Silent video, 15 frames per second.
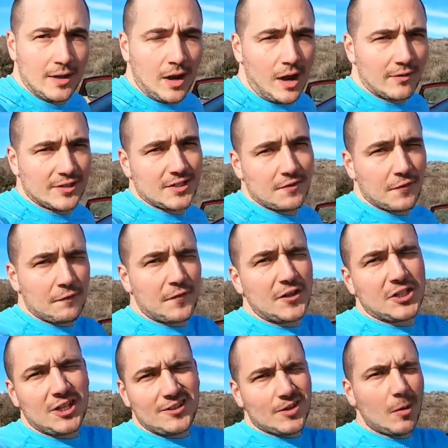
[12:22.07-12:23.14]
Obviously, if you're
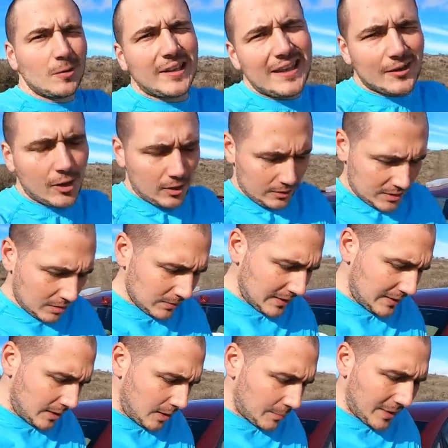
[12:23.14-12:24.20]
fishing, don't litter, don't
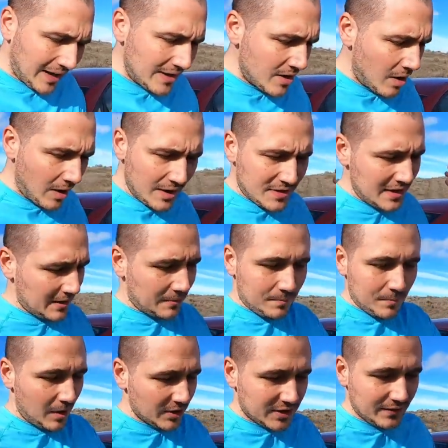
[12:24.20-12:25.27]
litter. But I know, I think
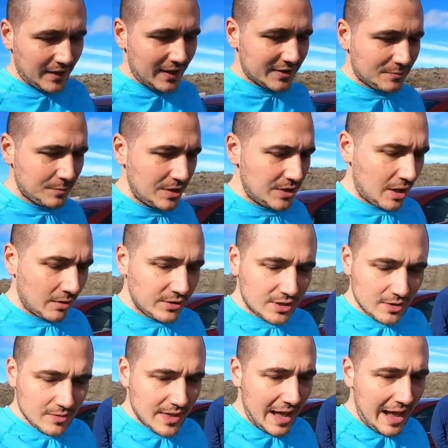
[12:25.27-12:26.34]
most of us, we don't
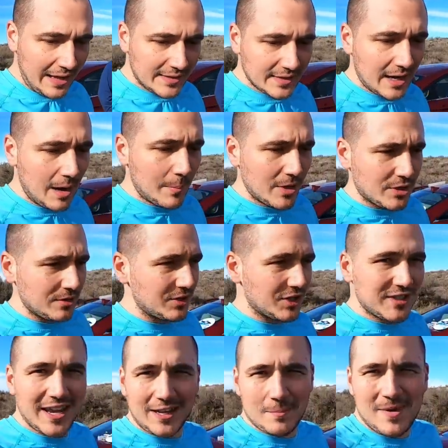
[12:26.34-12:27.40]
do that. Uh, but do
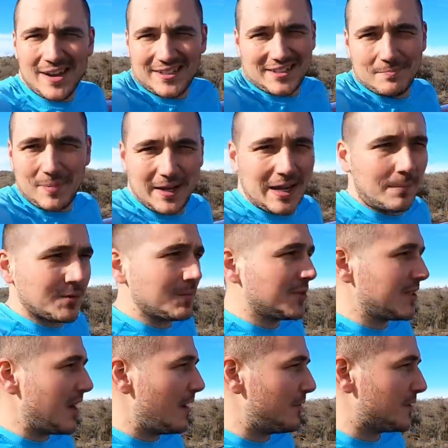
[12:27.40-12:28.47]
just take a minute to pick up some
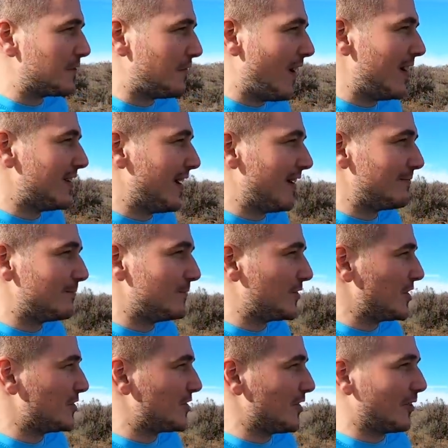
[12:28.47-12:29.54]
stuff. It's fun. I
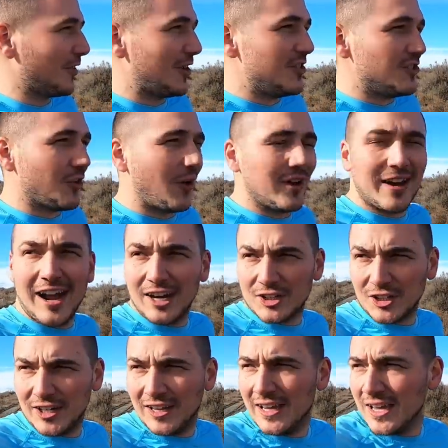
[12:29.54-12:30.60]
sincerely enjoyed
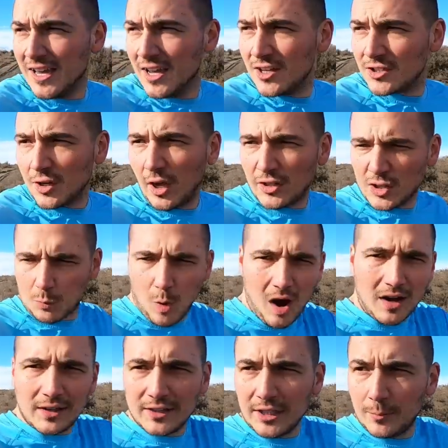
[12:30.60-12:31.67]
actually. So I'll just
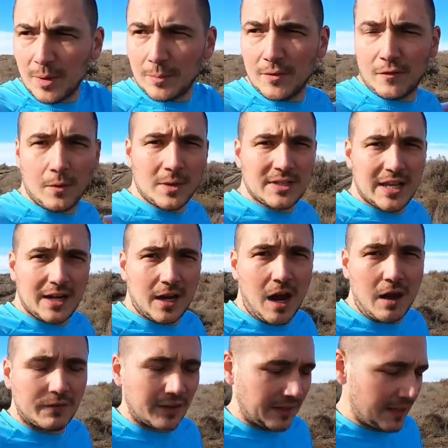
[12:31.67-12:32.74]
walk a little bit before we take
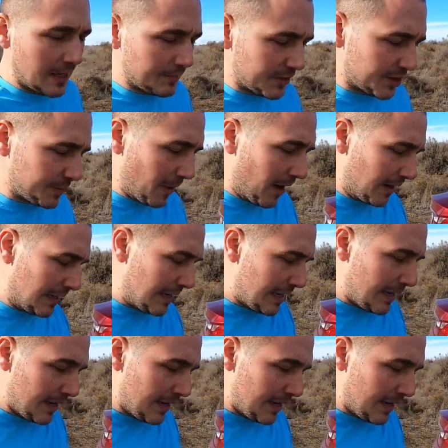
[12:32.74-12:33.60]
off, clean up the spot.